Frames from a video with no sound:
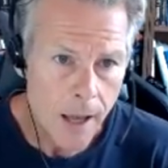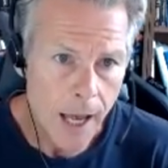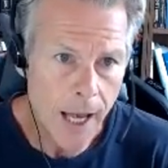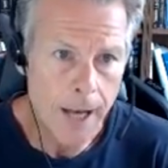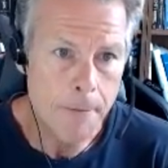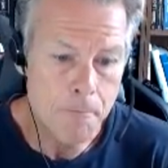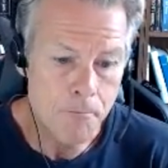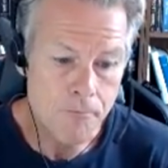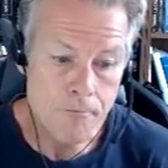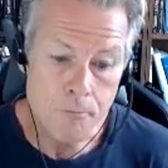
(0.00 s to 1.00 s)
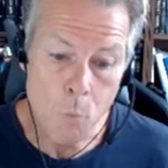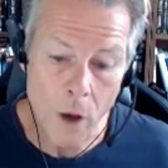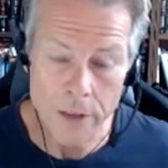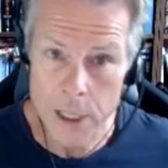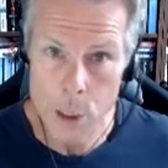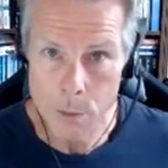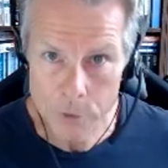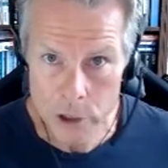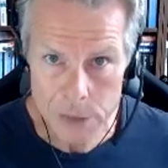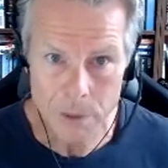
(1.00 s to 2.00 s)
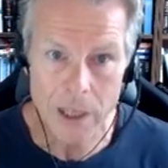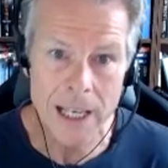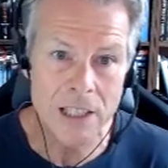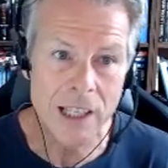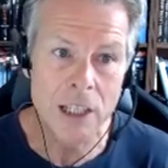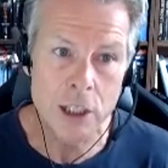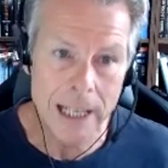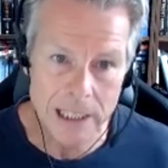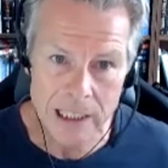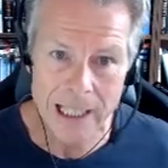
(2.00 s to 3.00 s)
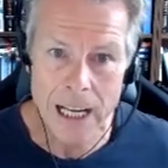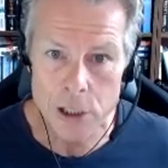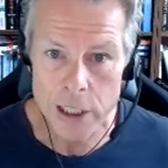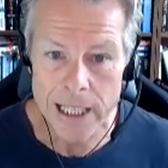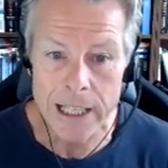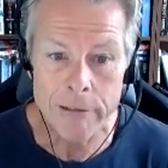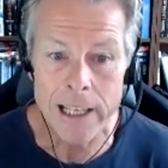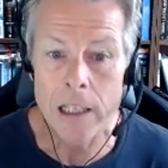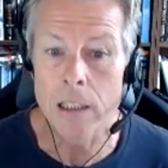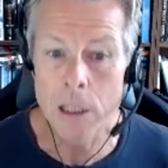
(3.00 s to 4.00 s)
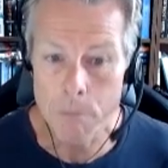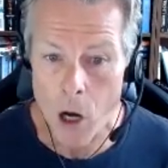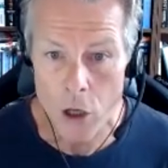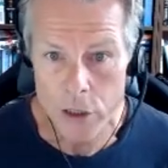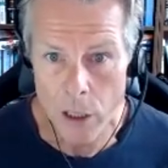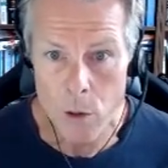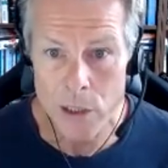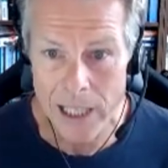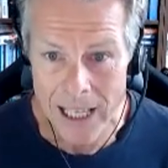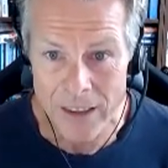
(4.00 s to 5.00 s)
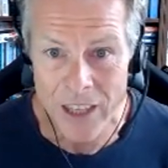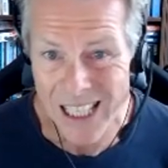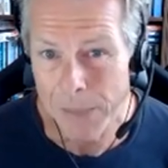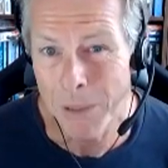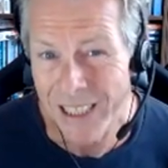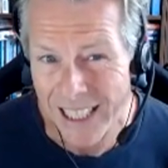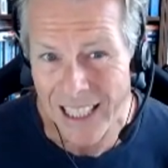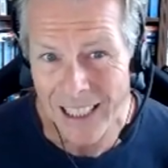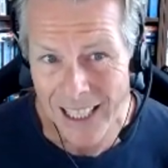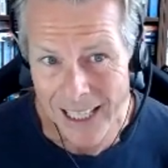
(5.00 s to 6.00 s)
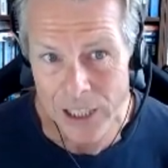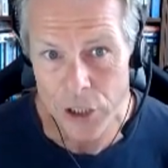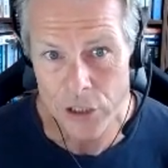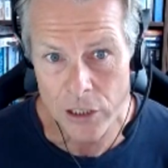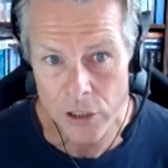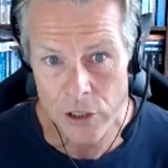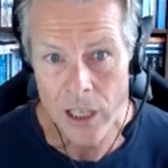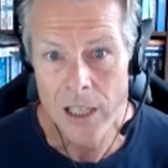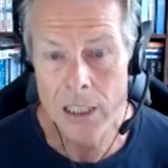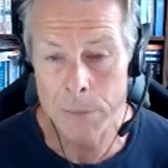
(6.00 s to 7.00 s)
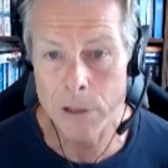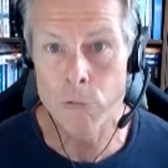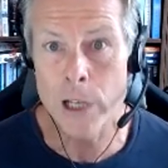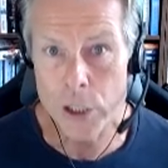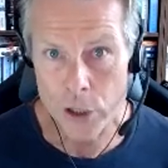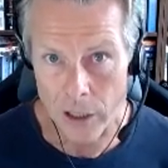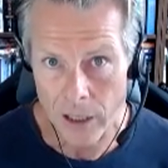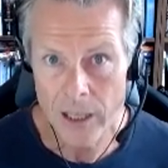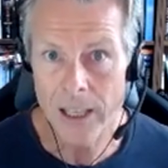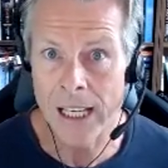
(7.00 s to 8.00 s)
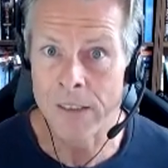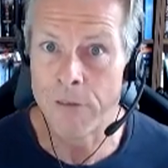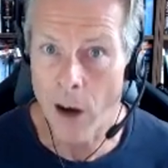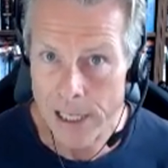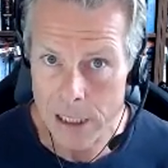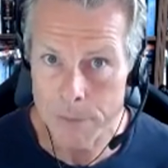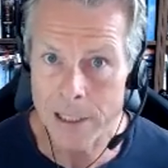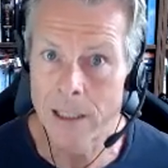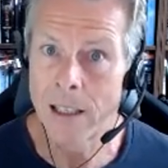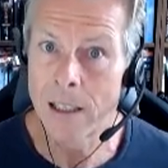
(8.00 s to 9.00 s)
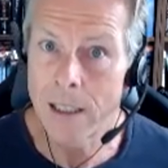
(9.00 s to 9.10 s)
What they're doing with CRISPR is they're genetically engineering tomatoes in this particular instance to be richer in vitamin